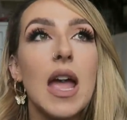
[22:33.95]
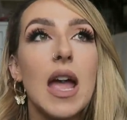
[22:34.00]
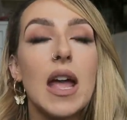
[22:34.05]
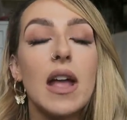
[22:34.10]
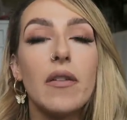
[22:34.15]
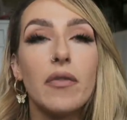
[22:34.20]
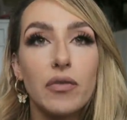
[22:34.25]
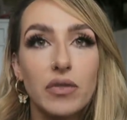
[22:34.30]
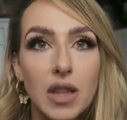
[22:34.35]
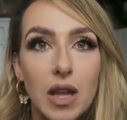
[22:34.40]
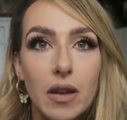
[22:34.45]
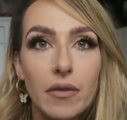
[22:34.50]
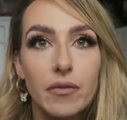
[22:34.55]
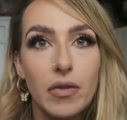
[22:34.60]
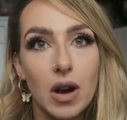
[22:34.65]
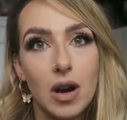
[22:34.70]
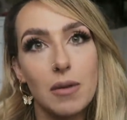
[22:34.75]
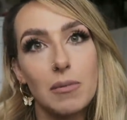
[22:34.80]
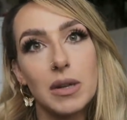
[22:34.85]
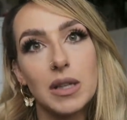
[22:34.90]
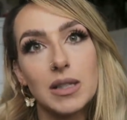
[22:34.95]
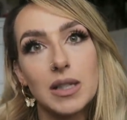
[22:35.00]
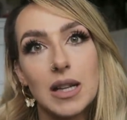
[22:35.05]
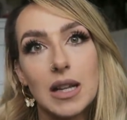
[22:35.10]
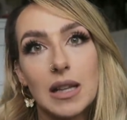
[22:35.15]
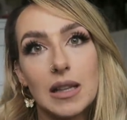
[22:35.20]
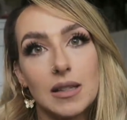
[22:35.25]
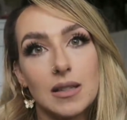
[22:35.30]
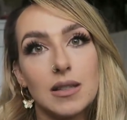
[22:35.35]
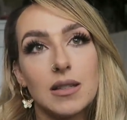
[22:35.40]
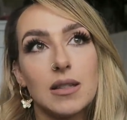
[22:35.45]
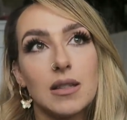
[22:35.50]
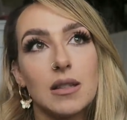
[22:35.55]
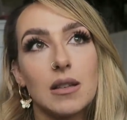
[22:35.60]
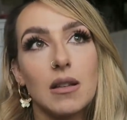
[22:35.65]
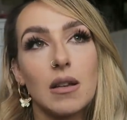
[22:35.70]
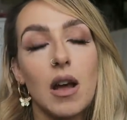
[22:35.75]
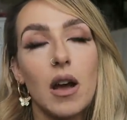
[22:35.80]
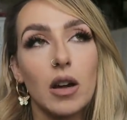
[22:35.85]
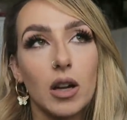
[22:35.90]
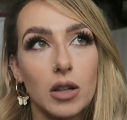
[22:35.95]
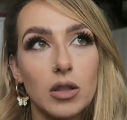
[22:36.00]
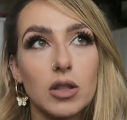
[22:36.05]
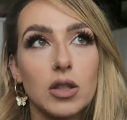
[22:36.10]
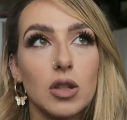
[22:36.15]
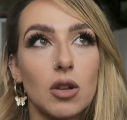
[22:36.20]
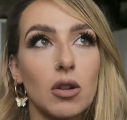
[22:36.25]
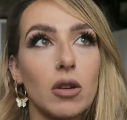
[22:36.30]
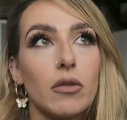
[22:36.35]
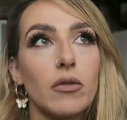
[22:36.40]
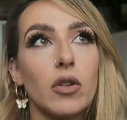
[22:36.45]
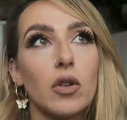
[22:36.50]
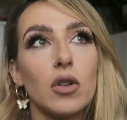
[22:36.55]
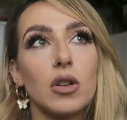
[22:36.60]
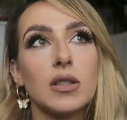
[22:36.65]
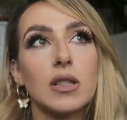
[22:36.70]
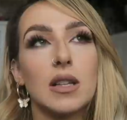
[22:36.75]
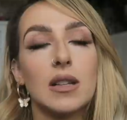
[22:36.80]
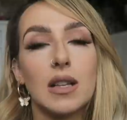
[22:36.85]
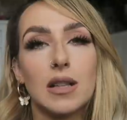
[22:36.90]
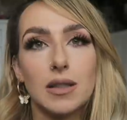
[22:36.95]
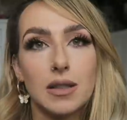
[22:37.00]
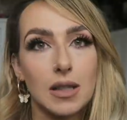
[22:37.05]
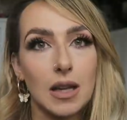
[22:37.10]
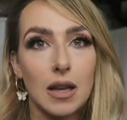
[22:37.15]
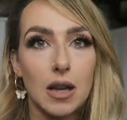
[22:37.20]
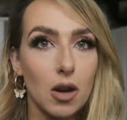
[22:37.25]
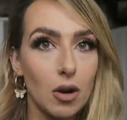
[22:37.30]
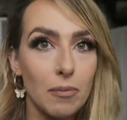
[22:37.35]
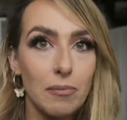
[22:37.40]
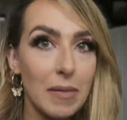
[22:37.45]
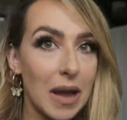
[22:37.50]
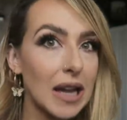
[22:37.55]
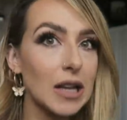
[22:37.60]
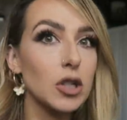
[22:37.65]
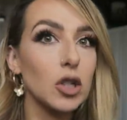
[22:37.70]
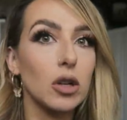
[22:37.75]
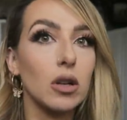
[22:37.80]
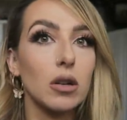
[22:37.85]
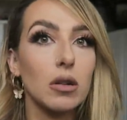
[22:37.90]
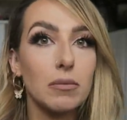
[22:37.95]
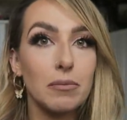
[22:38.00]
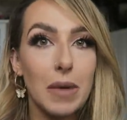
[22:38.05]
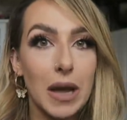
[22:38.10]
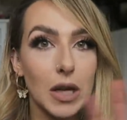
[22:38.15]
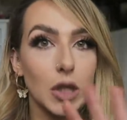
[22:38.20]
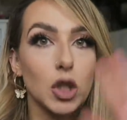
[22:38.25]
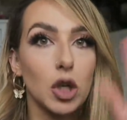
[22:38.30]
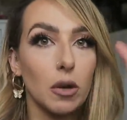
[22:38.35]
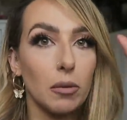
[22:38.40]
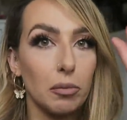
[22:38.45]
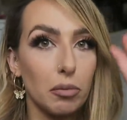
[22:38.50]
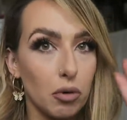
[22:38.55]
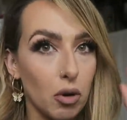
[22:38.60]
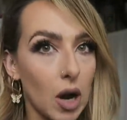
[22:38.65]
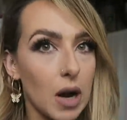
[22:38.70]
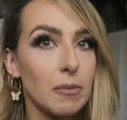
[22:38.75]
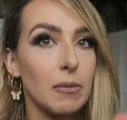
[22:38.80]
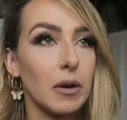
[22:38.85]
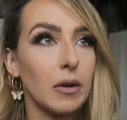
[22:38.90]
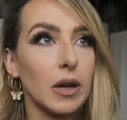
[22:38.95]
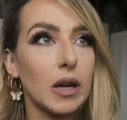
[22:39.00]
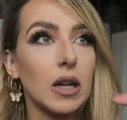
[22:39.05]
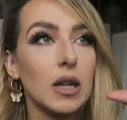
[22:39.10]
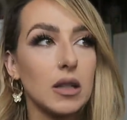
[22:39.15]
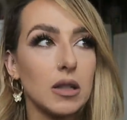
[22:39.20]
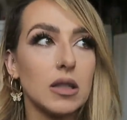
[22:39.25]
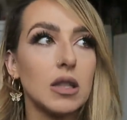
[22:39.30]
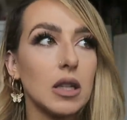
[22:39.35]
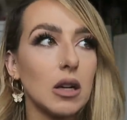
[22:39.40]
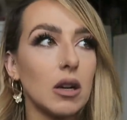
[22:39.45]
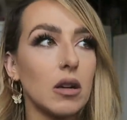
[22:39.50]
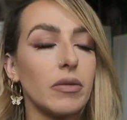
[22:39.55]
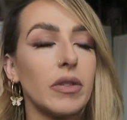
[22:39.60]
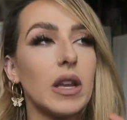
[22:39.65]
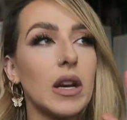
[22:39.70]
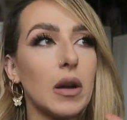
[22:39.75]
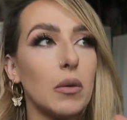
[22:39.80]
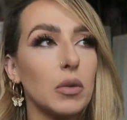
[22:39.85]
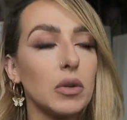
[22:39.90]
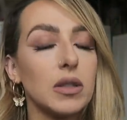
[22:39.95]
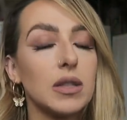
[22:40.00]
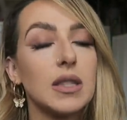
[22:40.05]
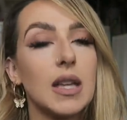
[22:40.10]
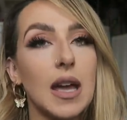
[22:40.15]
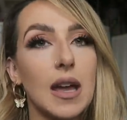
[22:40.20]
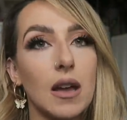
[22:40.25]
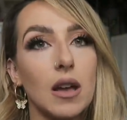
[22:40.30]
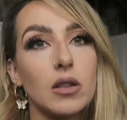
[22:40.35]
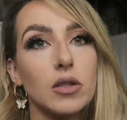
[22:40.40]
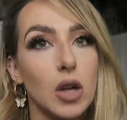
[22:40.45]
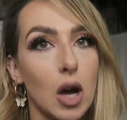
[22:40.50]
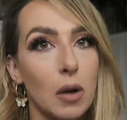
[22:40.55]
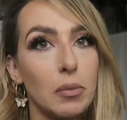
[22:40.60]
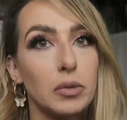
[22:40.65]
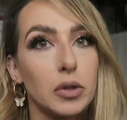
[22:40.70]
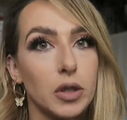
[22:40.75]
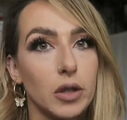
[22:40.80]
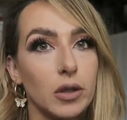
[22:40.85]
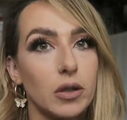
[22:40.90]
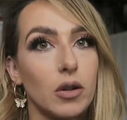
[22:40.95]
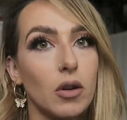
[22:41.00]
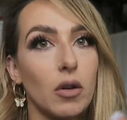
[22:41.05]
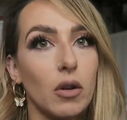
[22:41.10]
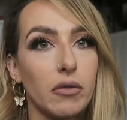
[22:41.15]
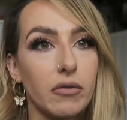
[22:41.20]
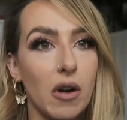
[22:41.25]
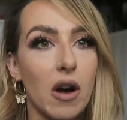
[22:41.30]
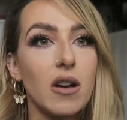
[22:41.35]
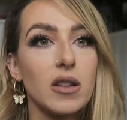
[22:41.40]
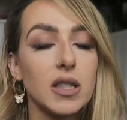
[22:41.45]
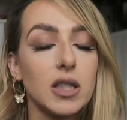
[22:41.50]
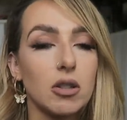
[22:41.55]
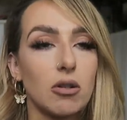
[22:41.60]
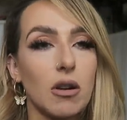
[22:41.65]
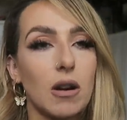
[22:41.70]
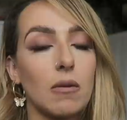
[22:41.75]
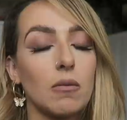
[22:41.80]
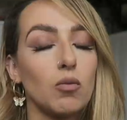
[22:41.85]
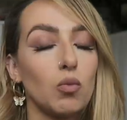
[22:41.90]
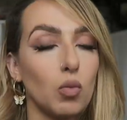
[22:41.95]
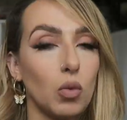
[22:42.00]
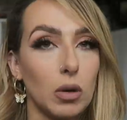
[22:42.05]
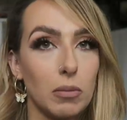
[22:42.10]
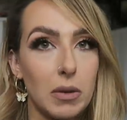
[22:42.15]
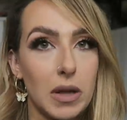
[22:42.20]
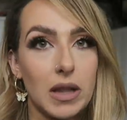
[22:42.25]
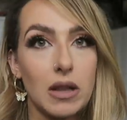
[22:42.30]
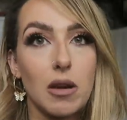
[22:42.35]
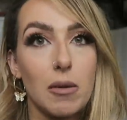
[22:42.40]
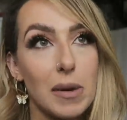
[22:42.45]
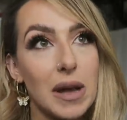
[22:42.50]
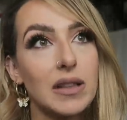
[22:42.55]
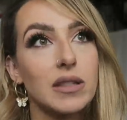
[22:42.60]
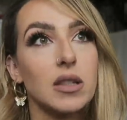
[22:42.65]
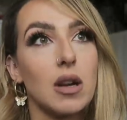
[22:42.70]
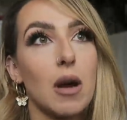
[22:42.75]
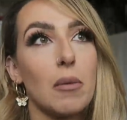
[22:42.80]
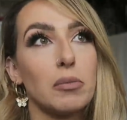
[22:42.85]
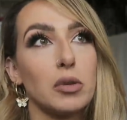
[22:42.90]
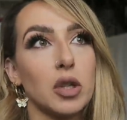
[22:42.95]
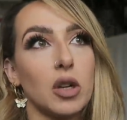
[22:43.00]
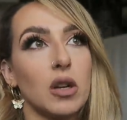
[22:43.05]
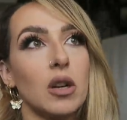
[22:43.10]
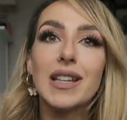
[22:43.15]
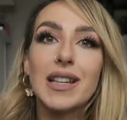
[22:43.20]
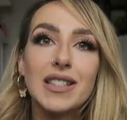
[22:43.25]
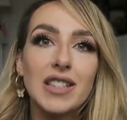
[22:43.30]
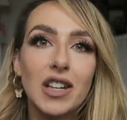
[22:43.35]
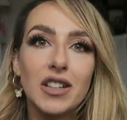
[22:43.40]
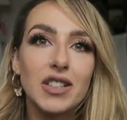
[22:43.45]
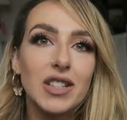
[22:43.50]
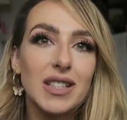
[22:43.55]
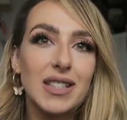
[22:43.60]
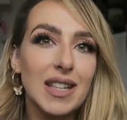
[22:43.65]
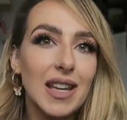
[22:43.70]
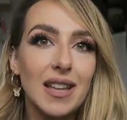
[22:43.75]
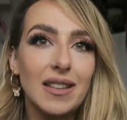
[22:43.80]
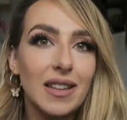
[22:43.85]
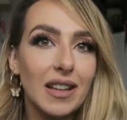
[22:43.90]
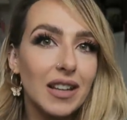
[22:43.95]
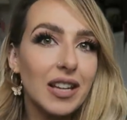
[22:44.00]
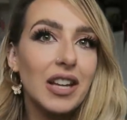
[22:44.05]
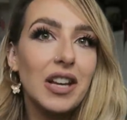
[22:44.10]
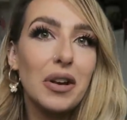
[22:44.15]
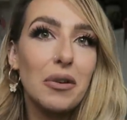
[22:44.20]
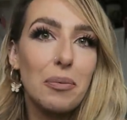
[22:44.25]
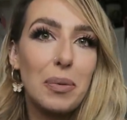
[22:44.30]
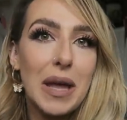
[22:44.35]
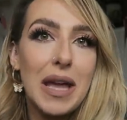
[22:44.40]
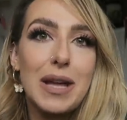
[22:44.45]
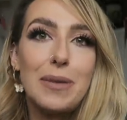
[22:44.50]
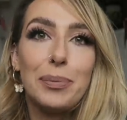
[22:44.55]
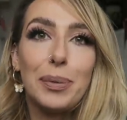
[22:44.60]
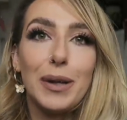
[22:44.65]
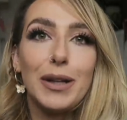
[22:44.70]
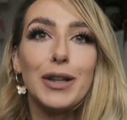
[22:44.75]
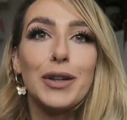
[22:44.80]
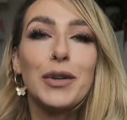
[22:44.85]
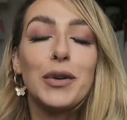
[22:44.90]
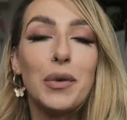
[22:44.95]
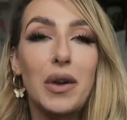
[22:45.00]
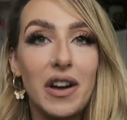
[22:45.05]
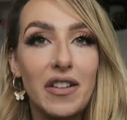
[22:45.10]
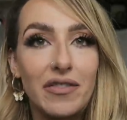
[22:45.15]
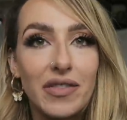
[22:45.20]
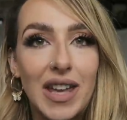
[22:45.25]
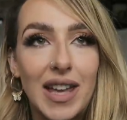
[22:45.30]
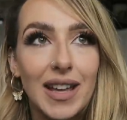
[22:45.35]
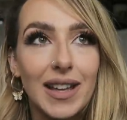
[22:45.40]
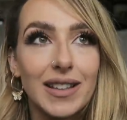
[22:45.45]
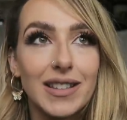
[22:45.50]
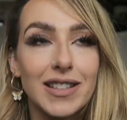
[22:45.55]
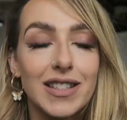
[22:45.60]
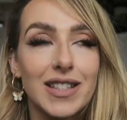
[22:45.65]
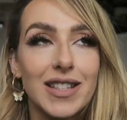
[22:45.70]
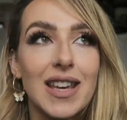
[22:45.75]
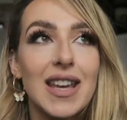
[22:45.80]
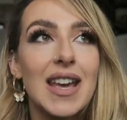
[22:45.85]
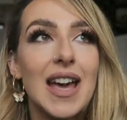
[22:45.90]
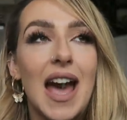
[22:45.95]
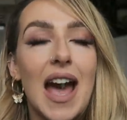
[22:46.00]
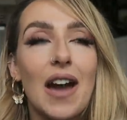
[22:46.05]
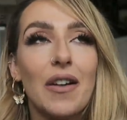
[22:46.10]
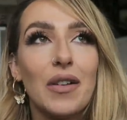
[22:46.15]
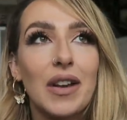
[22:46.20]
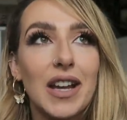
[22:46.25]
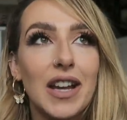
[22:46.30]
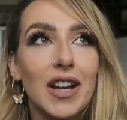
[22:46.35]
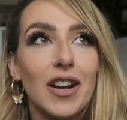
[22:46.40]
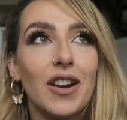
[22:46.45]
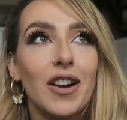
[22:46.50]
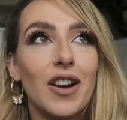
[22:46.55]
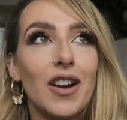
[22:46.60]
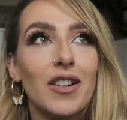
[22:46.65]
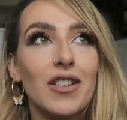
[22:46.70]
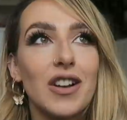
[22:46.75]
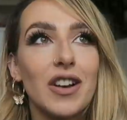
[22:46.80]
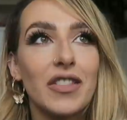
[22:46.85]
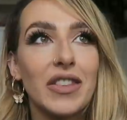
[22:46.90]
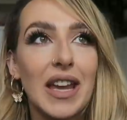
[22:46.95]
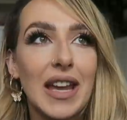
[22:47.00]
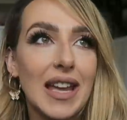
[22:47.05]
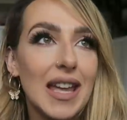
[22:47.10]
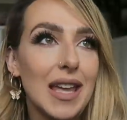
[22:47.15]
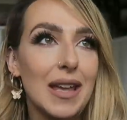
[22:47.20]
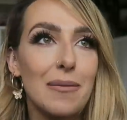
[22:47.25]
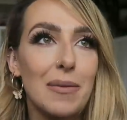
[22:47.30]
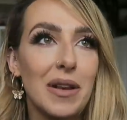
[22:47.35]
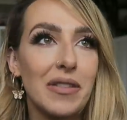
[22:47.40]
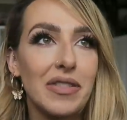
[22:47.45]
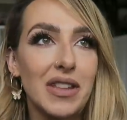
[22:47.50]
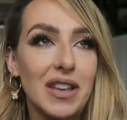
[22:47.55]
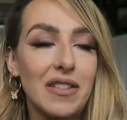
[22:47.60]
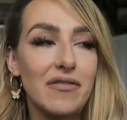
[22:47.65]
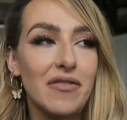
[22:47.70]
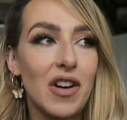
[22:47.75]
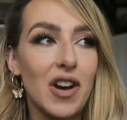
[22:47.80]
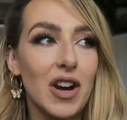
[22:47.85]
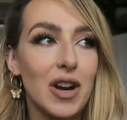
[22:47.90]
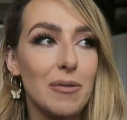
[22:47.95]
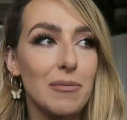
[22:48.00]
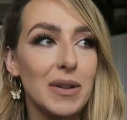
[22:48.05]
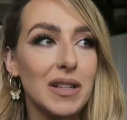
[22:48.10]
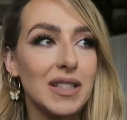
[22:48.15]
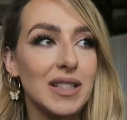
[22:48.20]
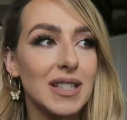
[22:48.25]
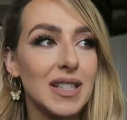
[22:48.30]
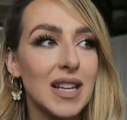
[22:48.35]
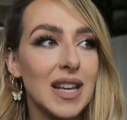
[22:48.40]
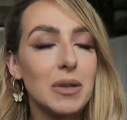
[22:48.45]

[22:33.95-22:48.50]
If the environment is a concern of yours and that's like your major, major primary concern, then I would say adoption or fostering would be your best option. That's not to say that people who have kids out here are not thinking about the environment.